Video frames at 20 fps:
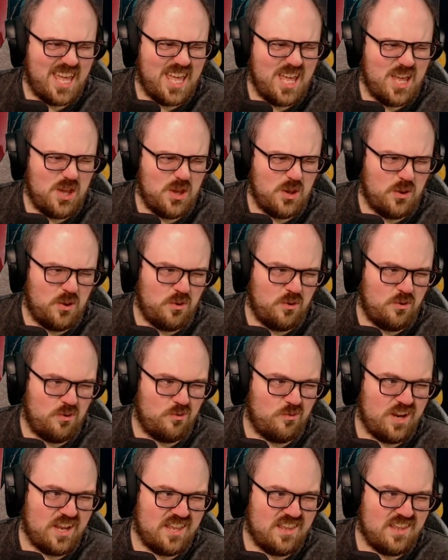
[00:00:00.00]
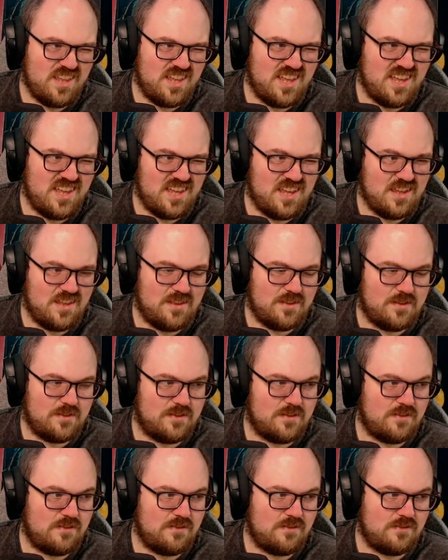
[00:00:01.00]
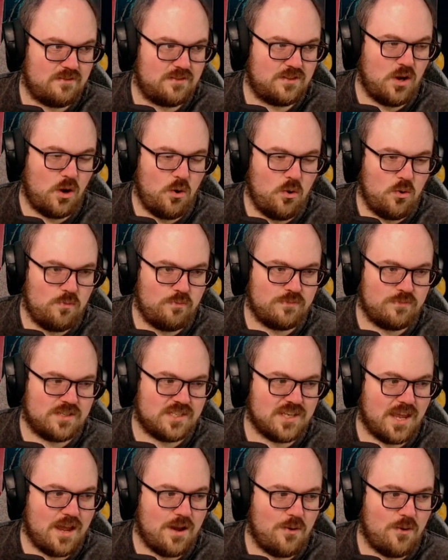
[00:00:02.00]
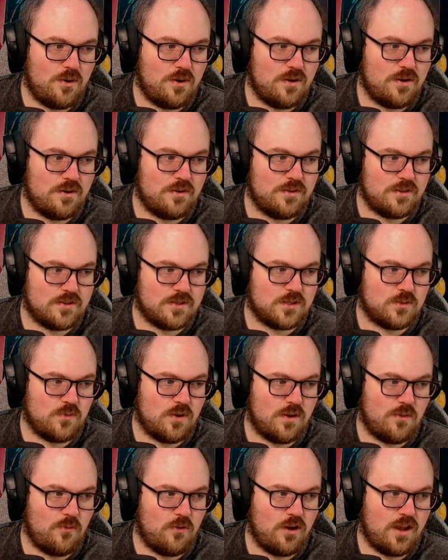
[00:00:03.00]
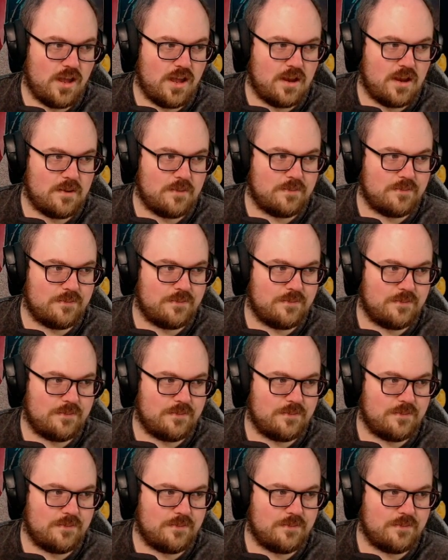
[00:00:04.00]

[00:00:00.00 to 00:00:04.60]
Ew, really? Tome Scour? This is where we're at?